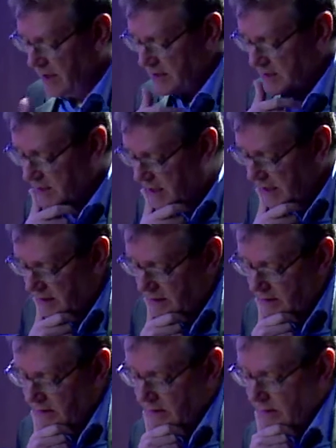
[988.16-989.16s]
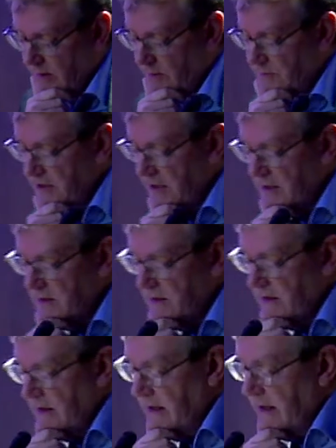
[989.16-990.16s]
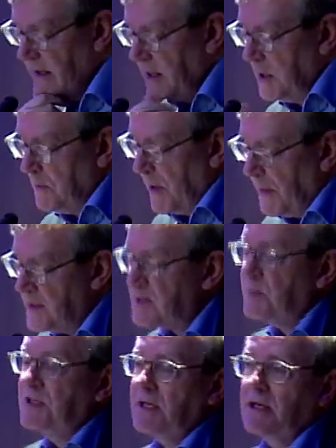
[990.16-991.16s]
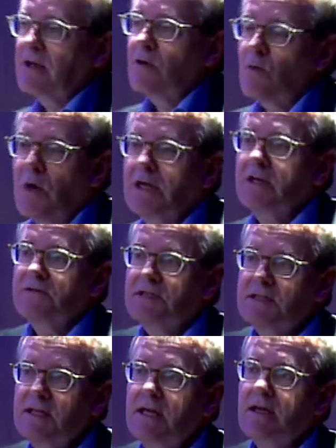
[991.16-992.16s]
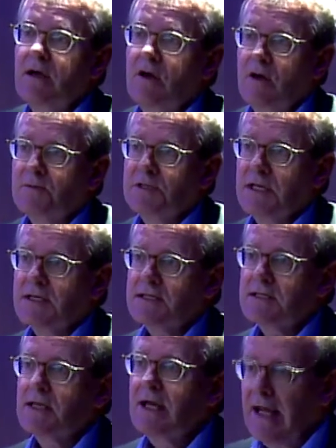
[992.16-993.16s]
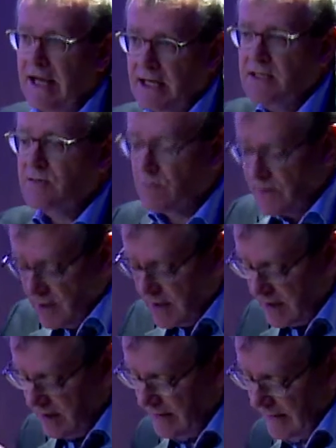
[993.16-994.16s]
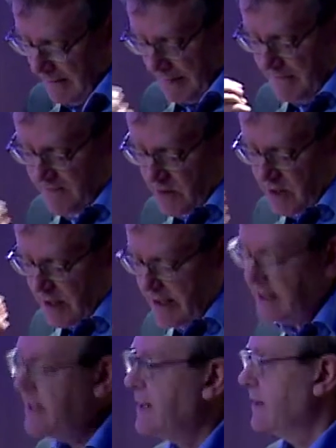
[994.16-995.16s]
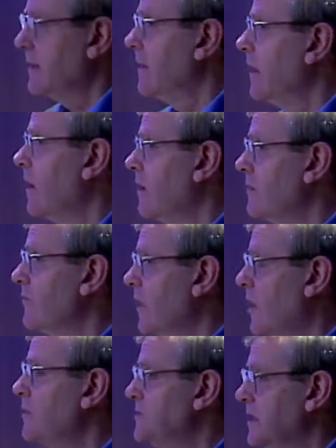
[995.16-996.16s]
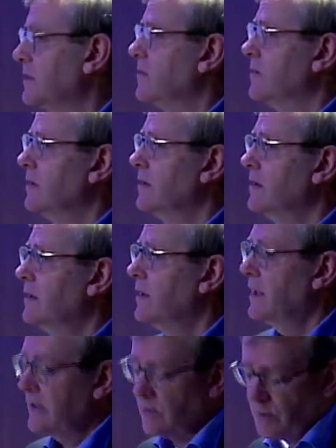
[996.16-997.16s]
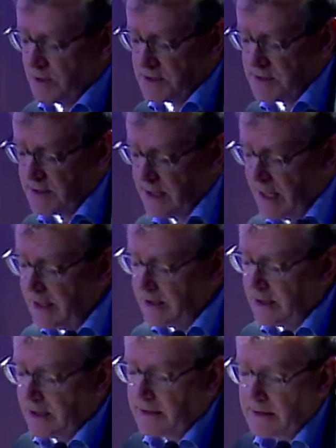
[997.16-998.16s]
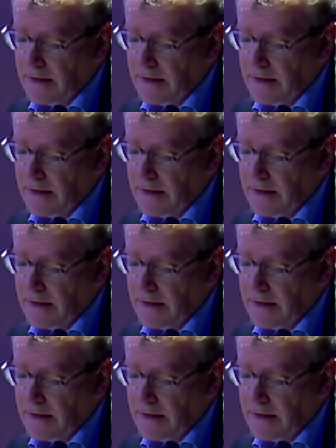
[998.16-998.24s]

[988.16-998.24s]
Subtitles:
seeing objects. But this particular way of seeing objects has within it the very idea of objecthood. In other words, the architect,